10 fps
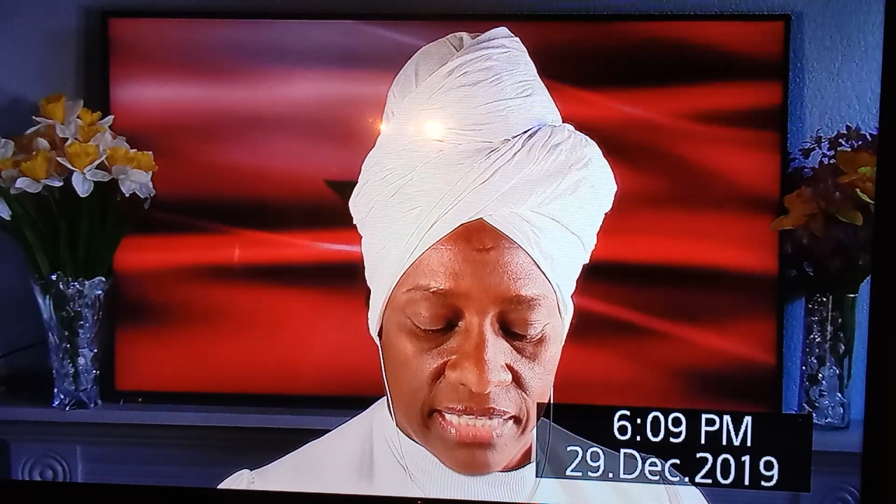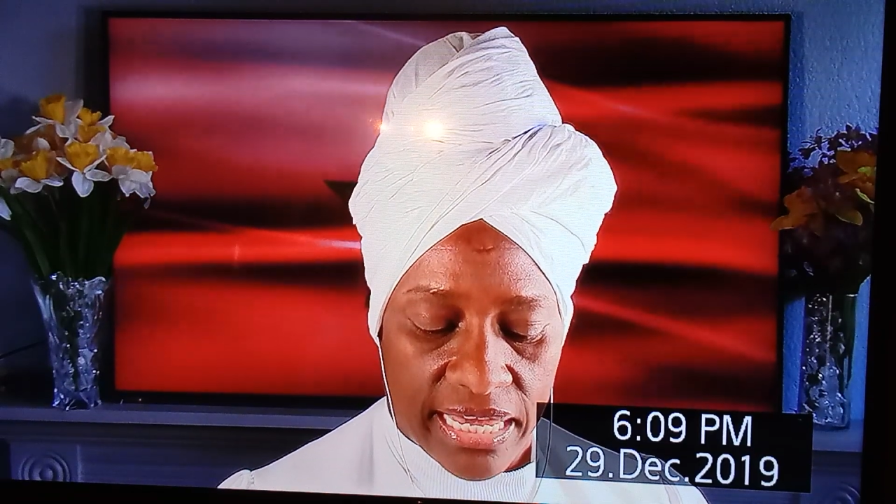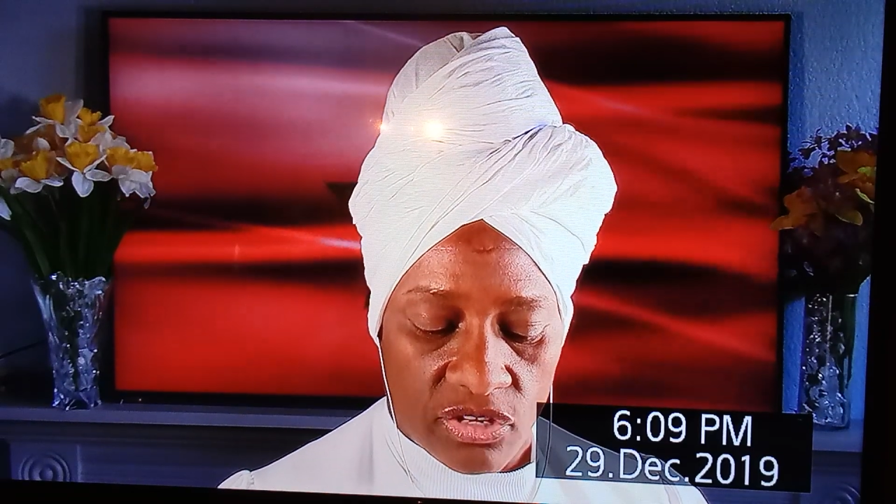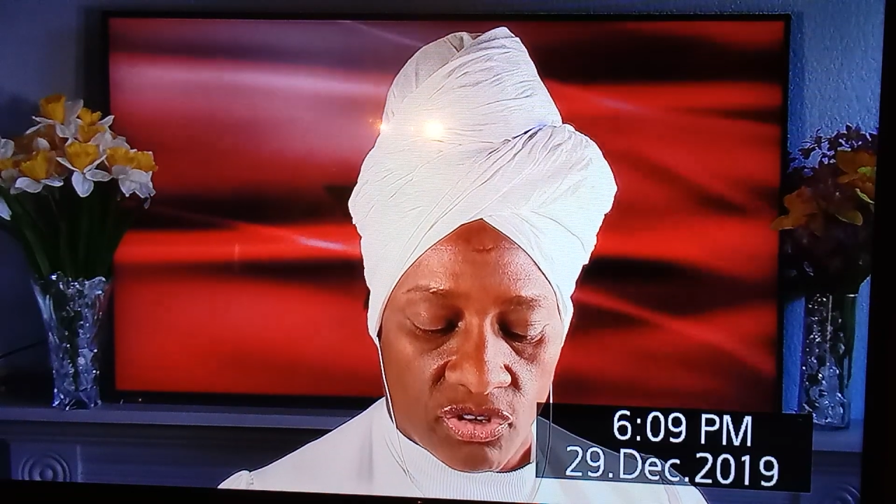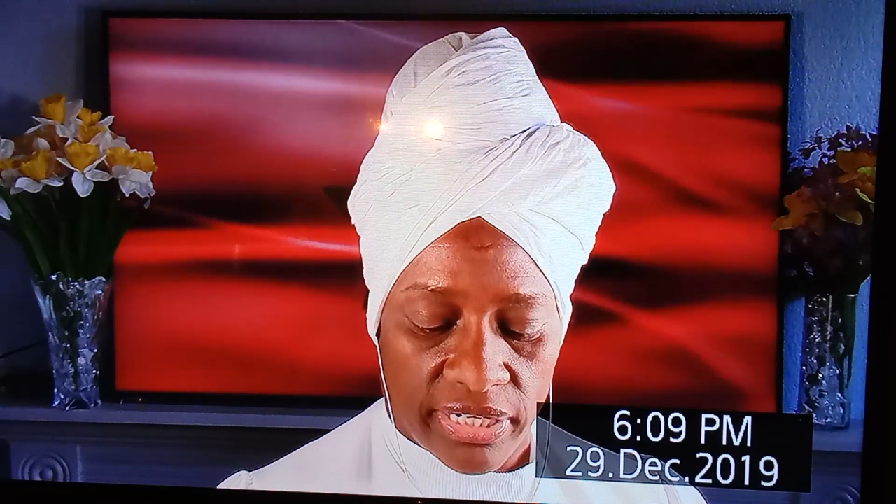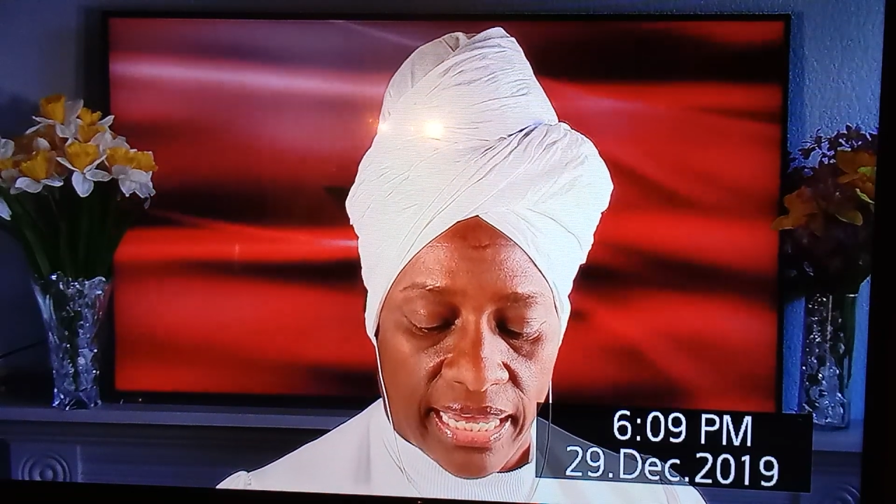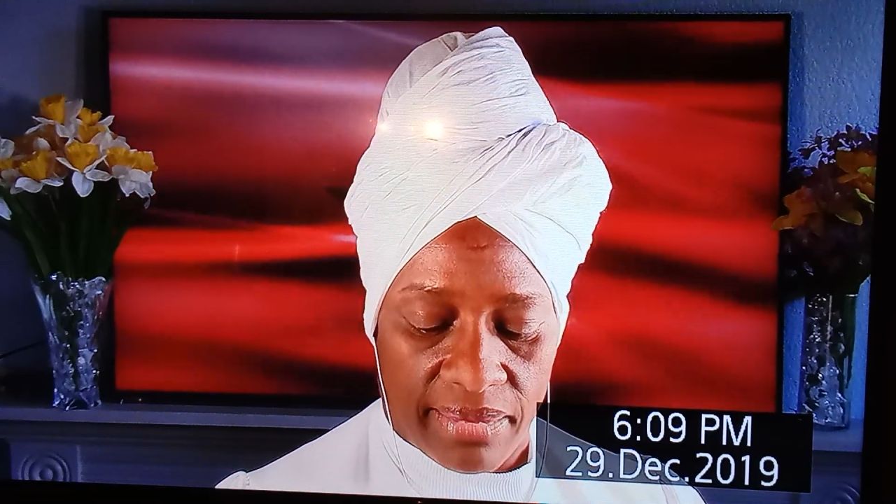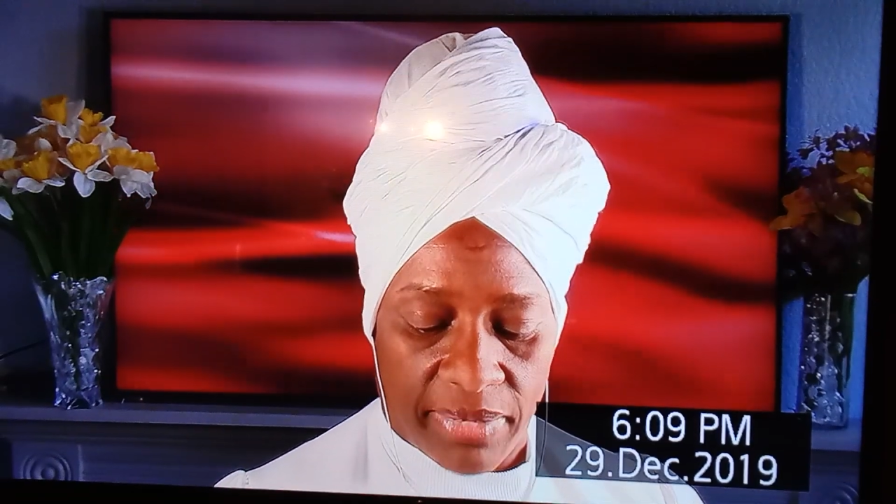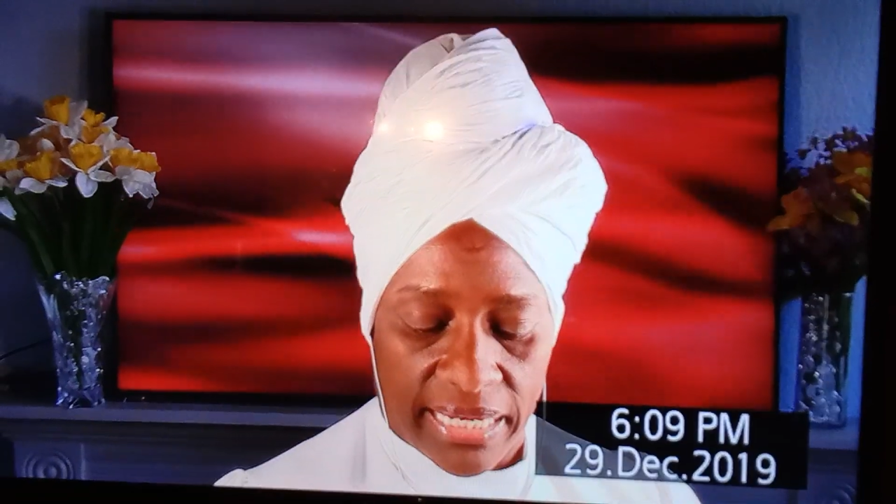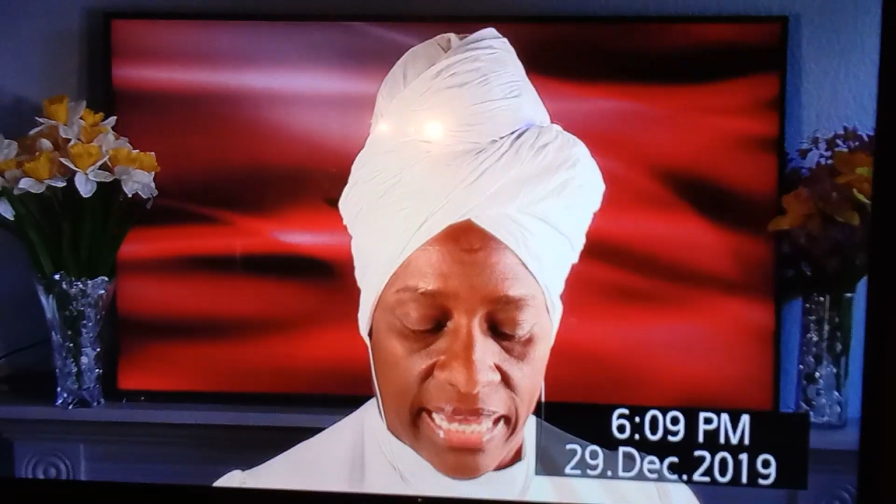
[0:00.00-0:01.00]
State your
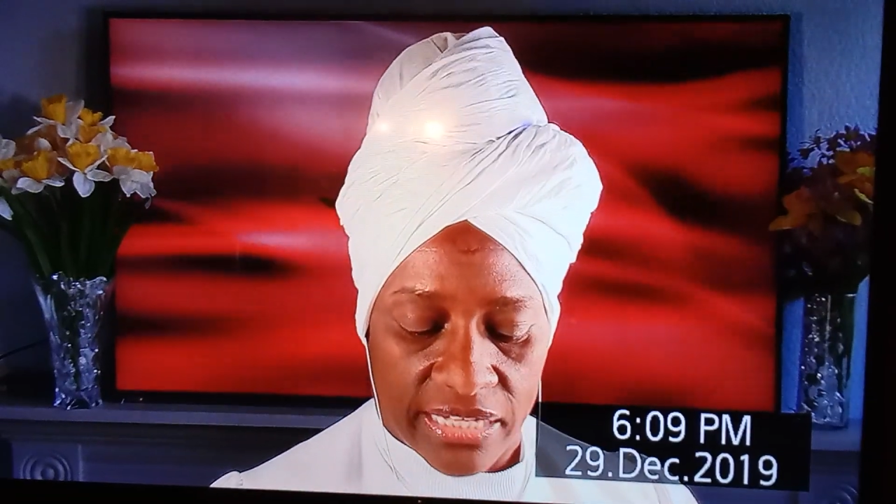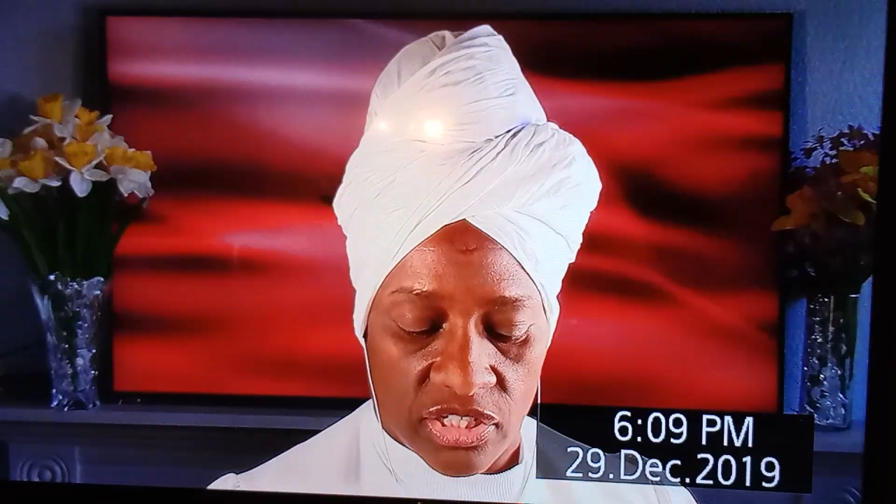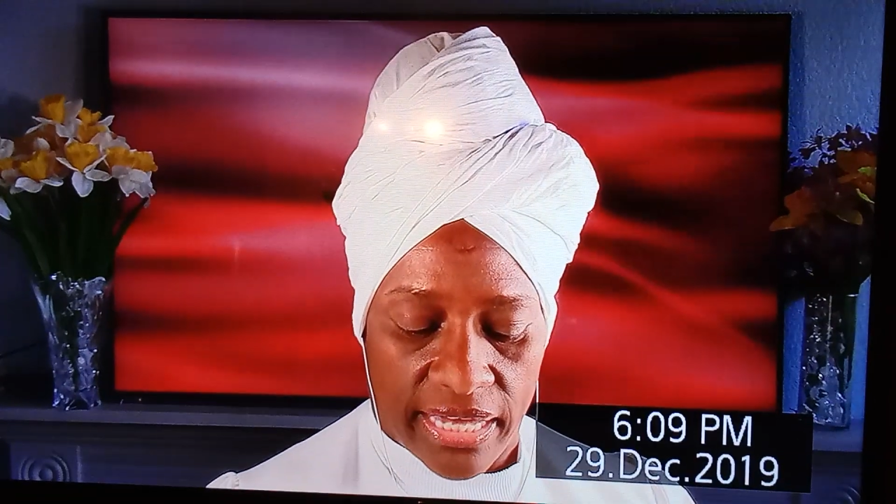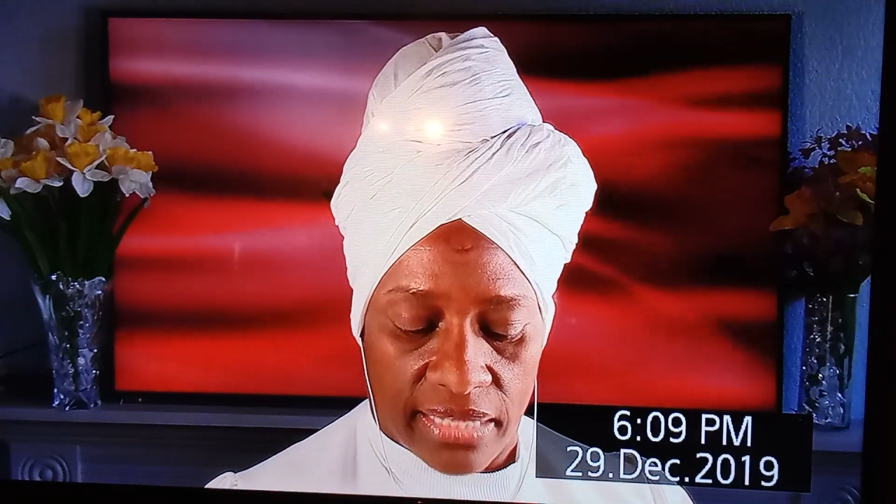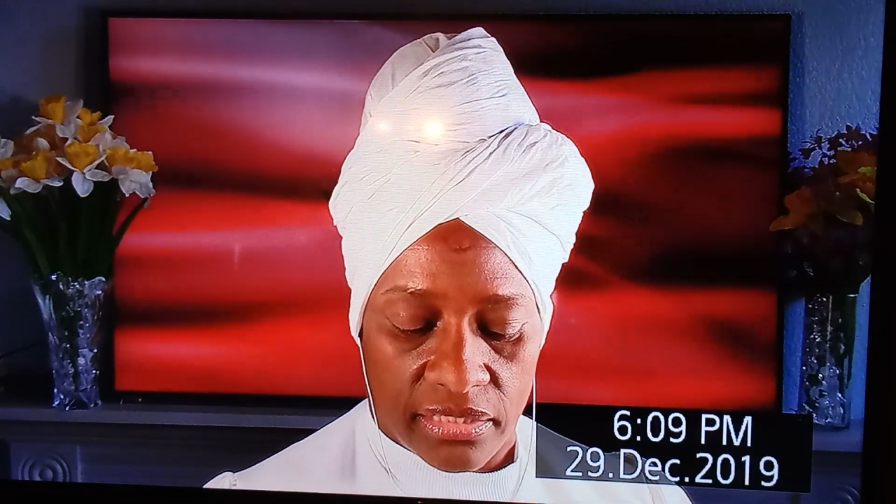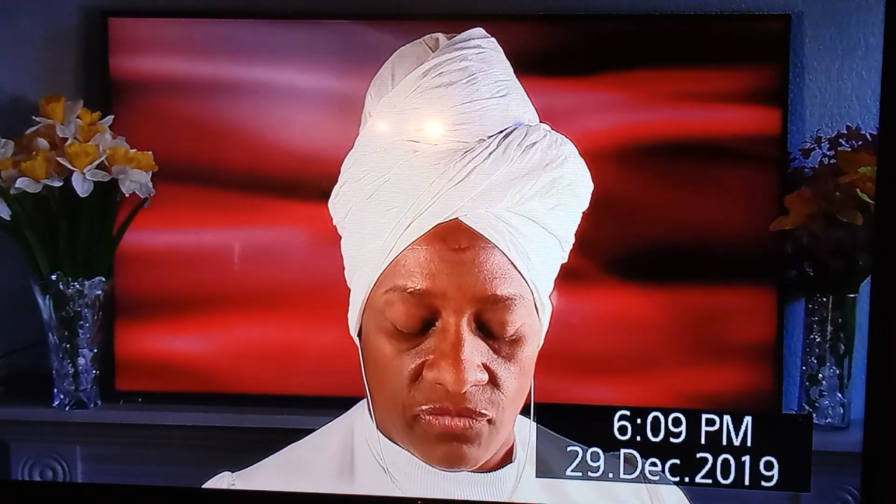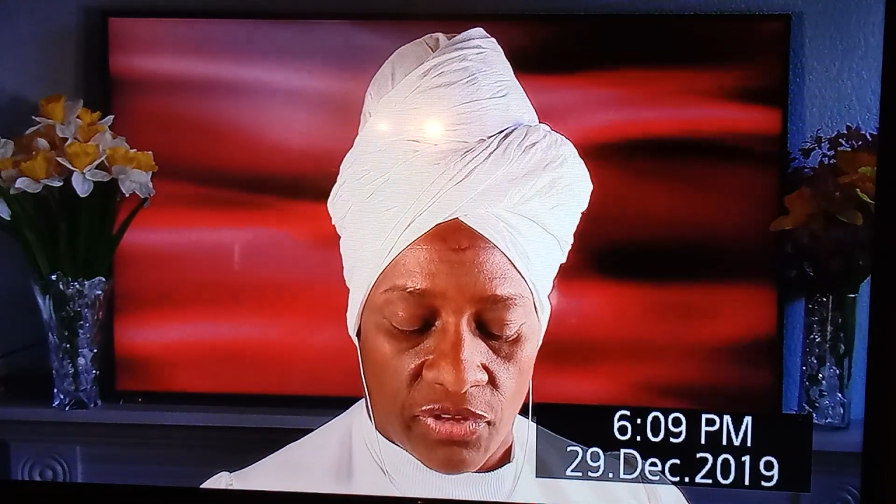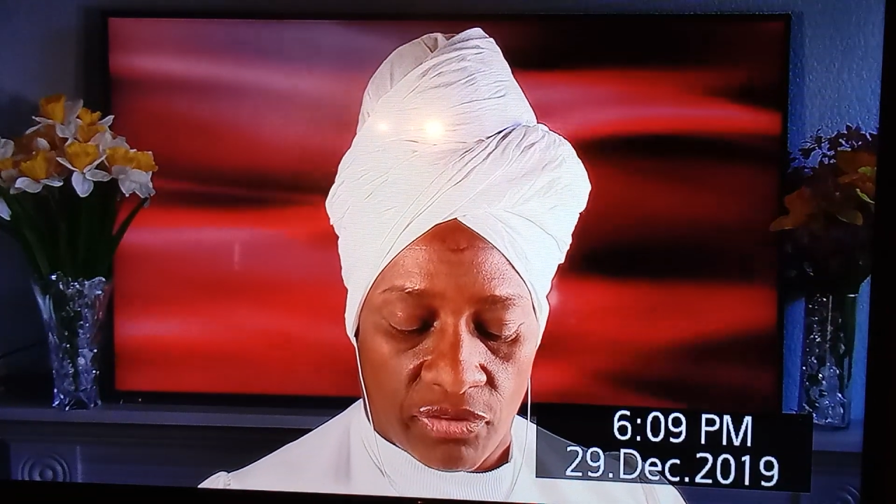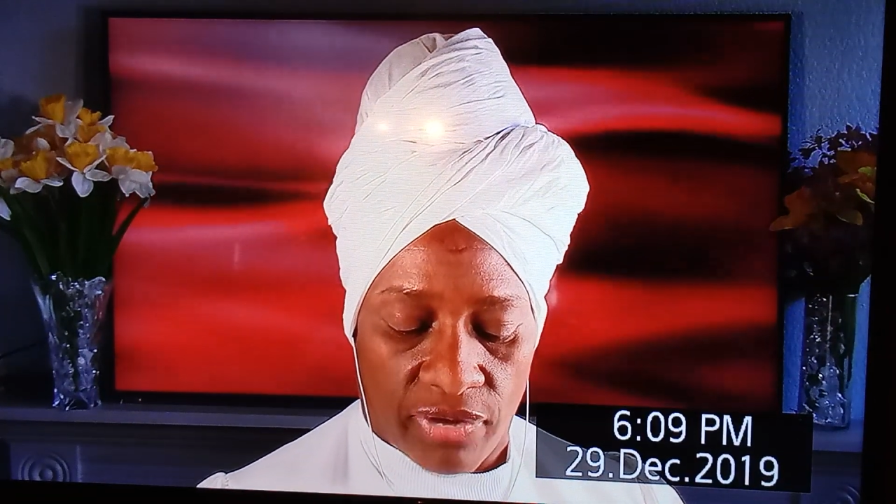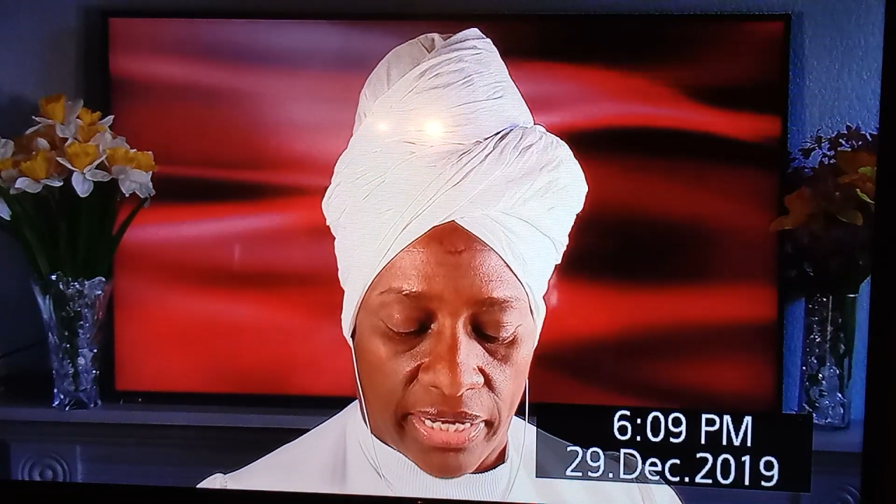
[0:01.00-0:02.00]
name and nationality
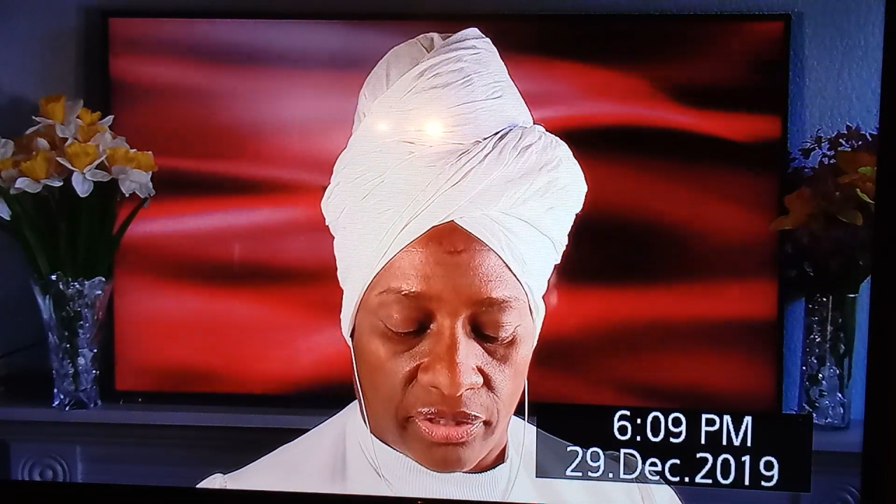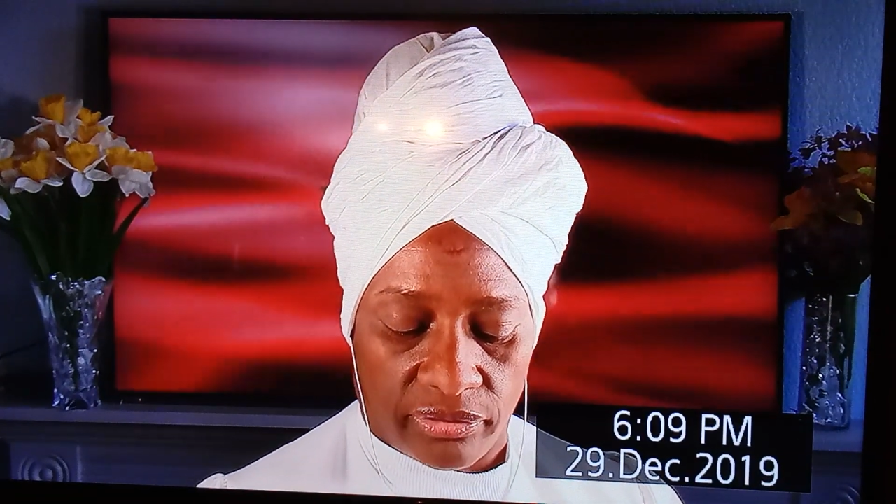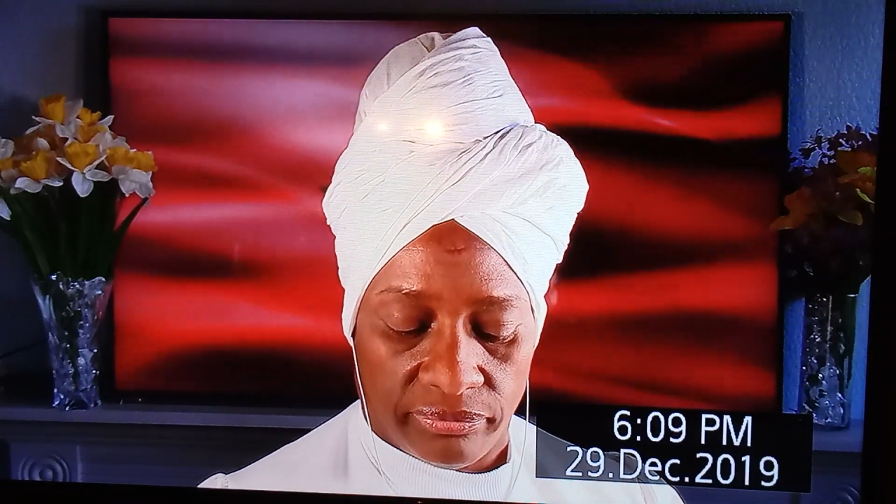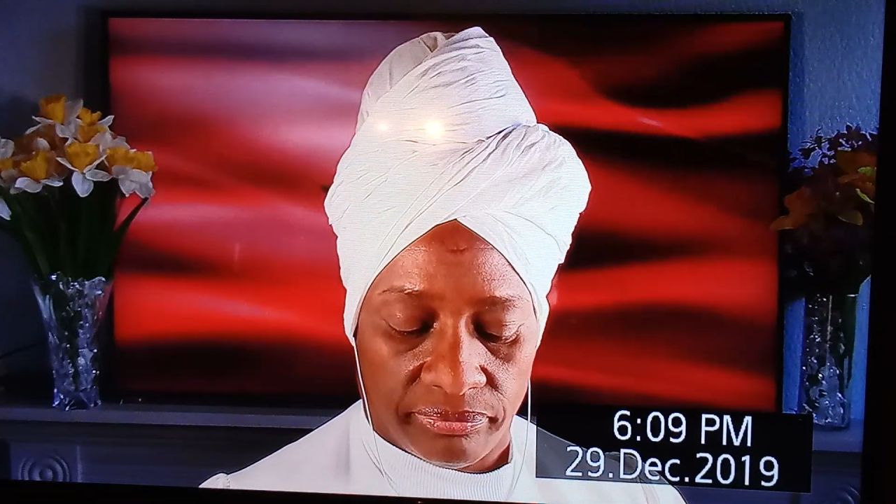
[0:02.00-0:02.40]
for the record.